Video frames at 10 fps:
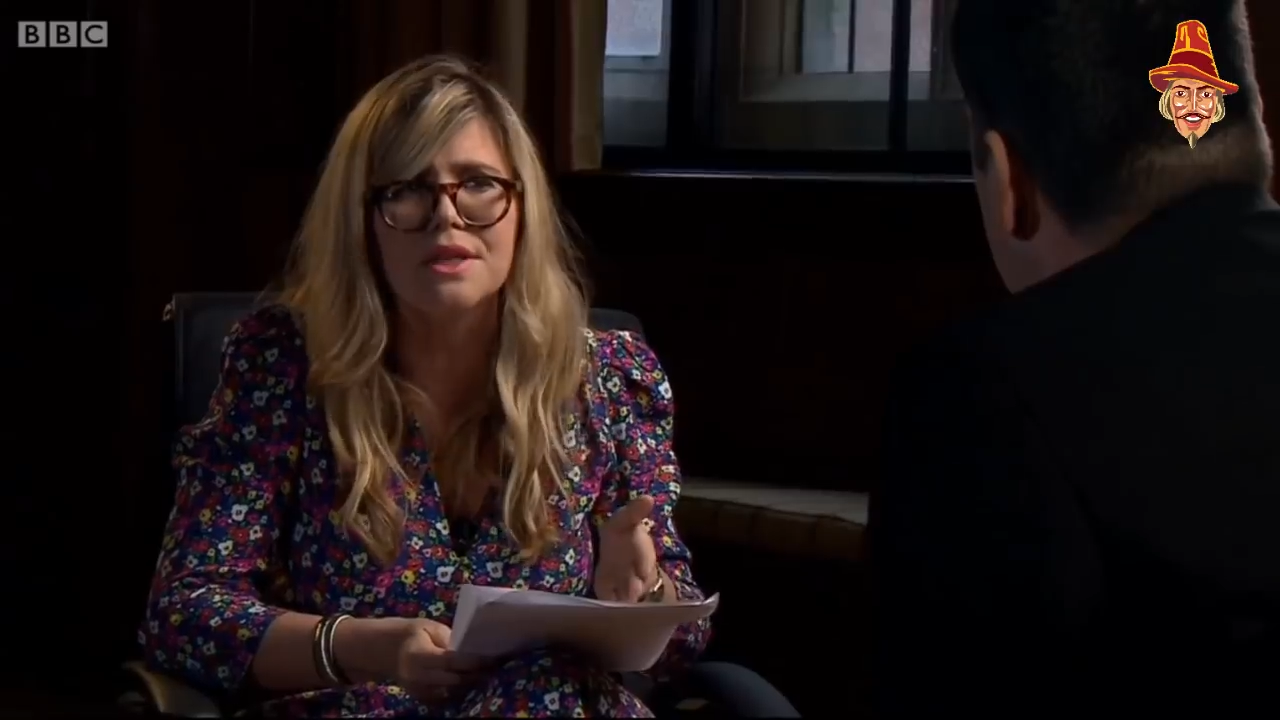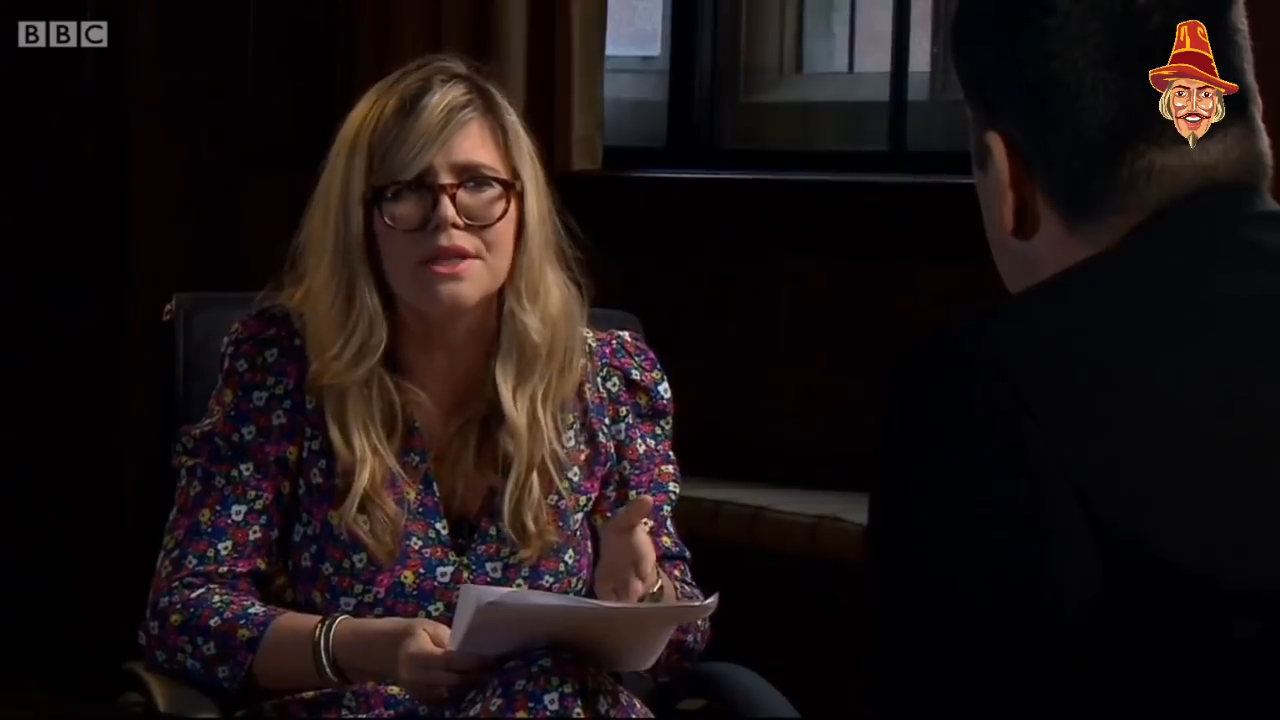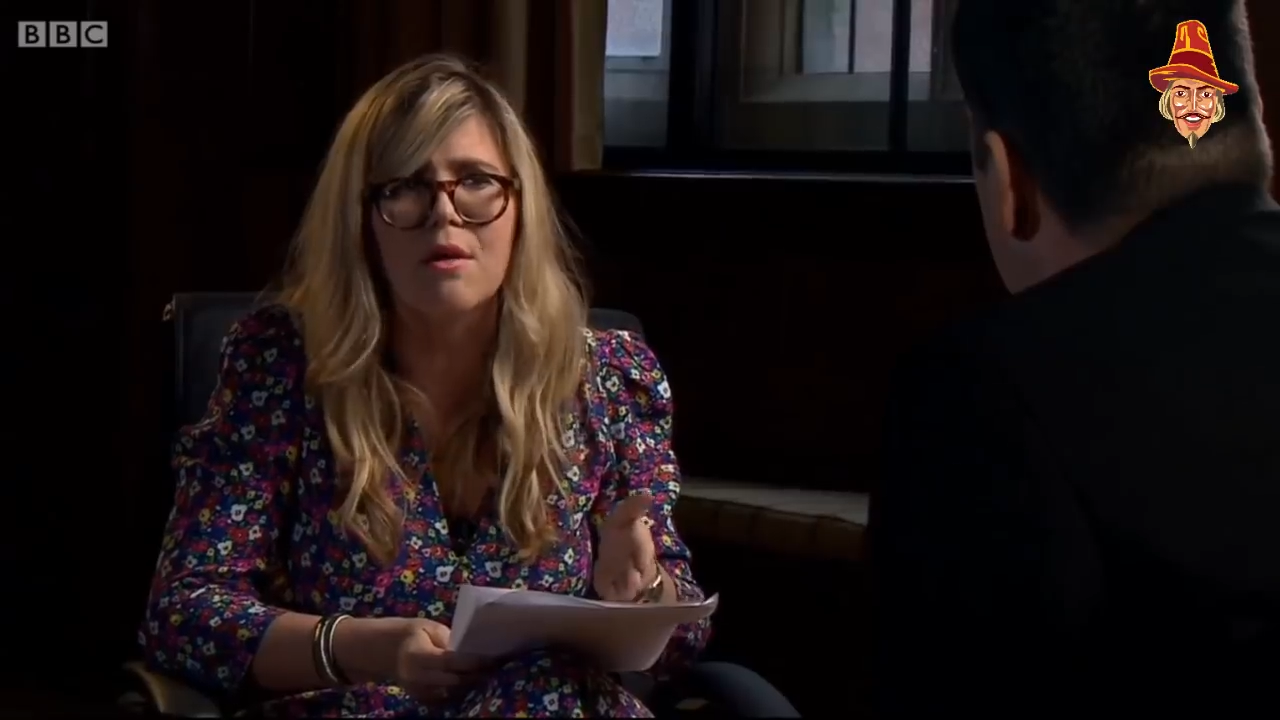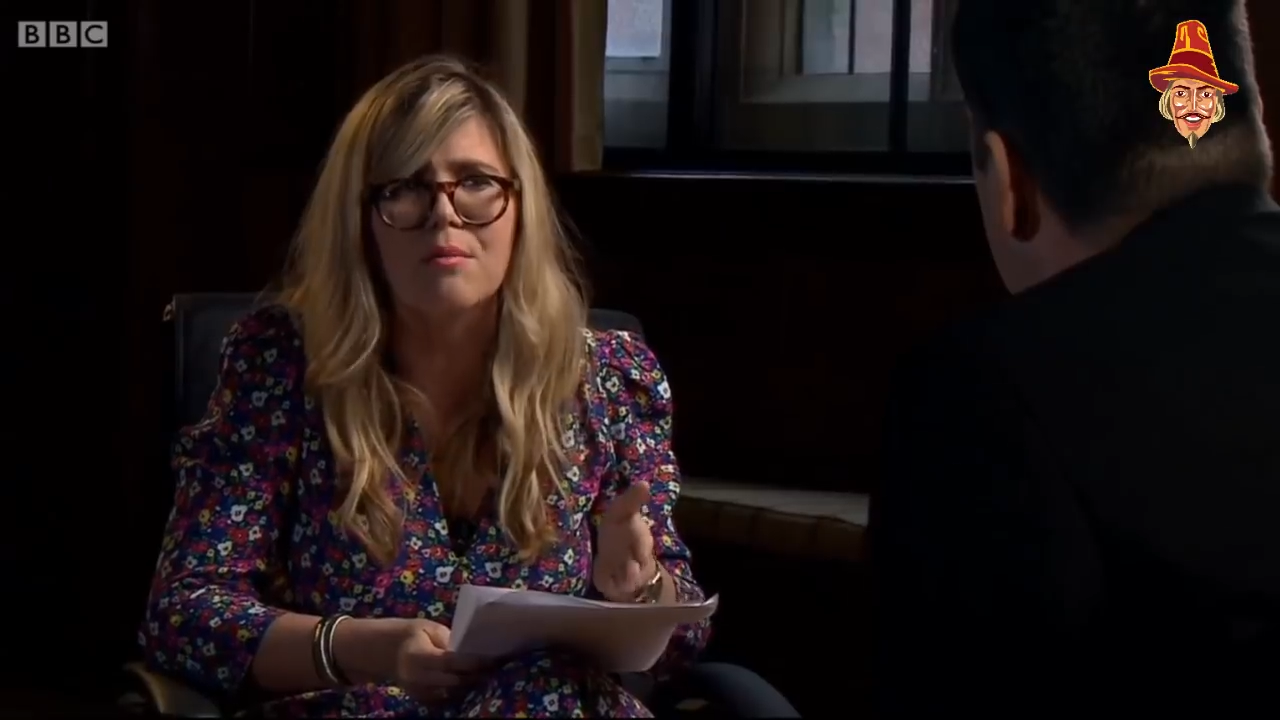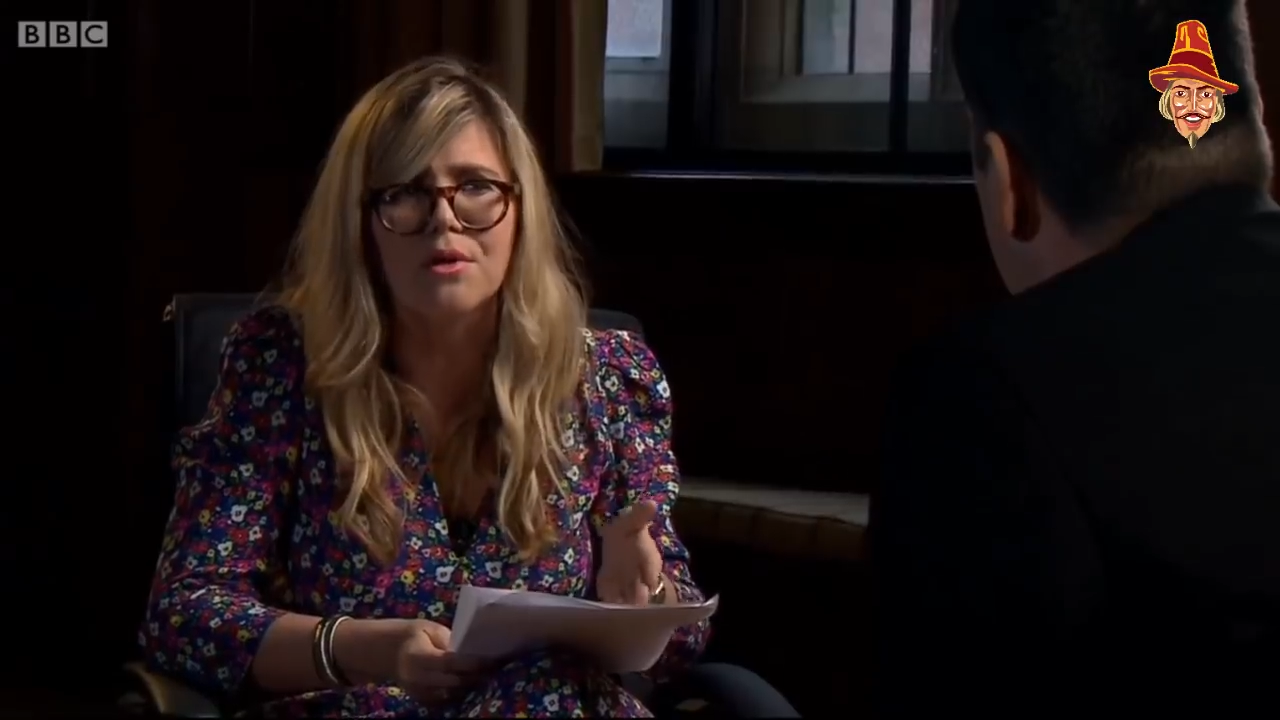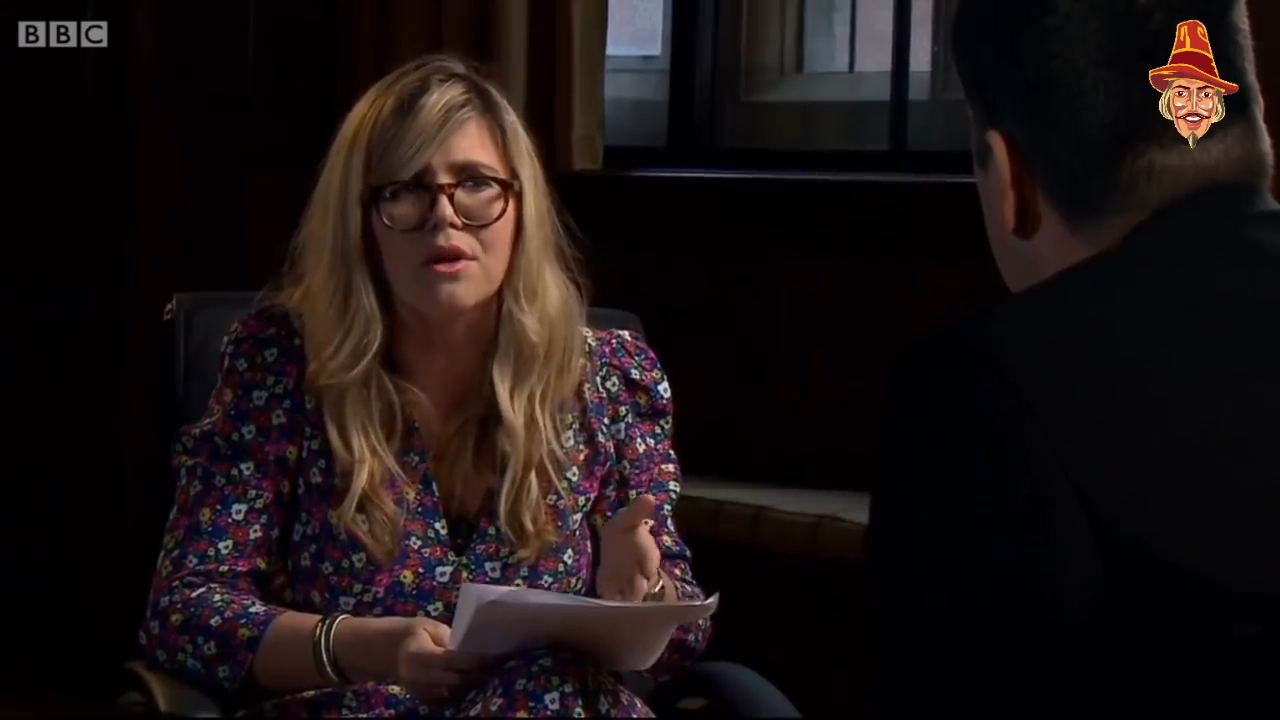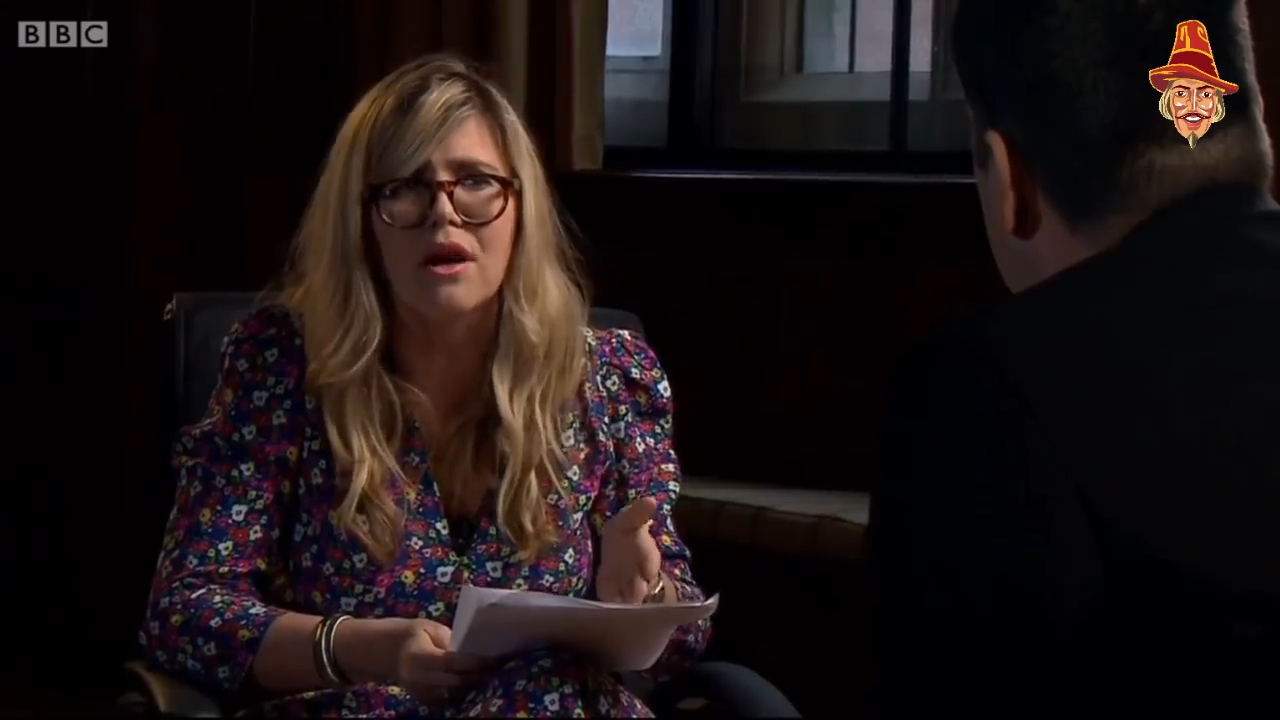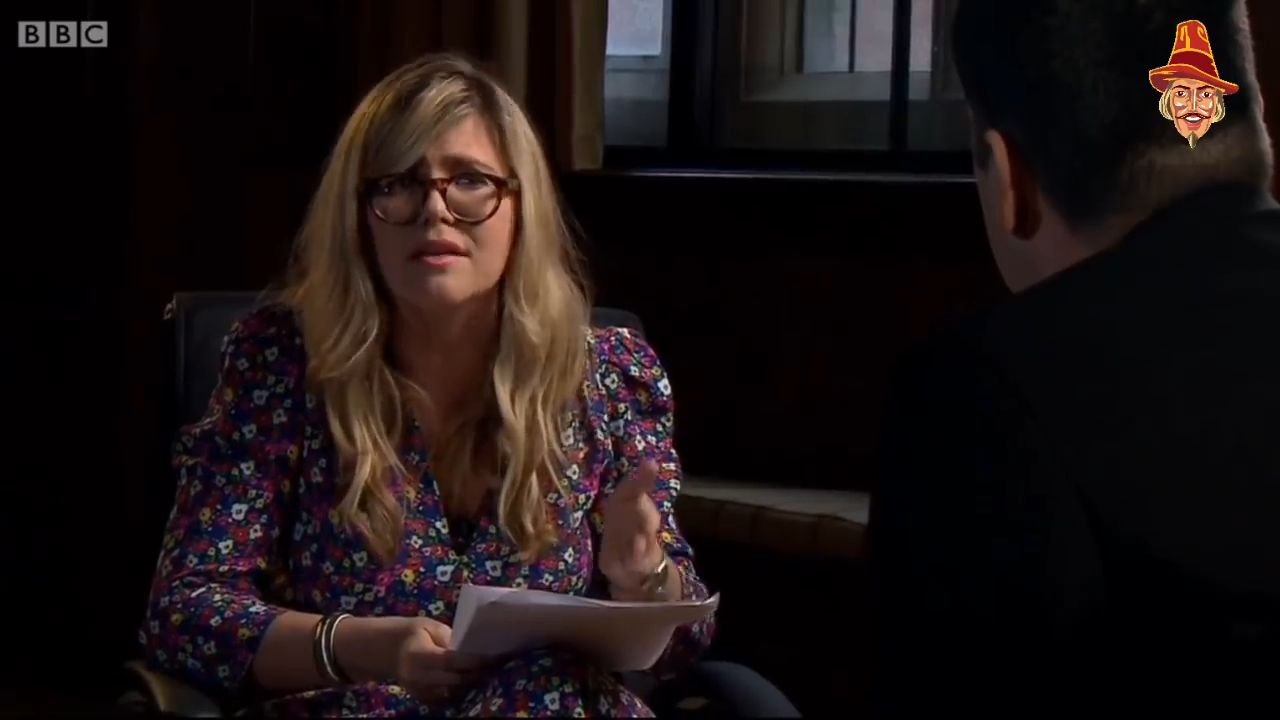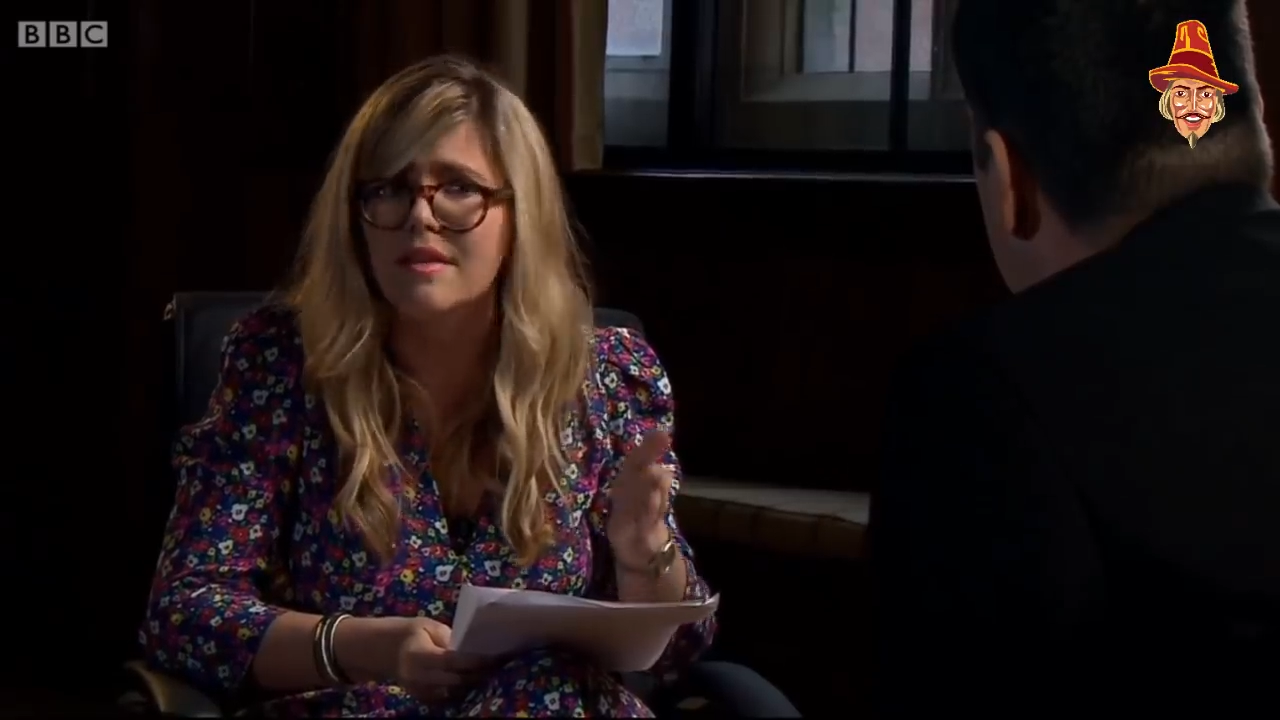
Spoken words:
video up online,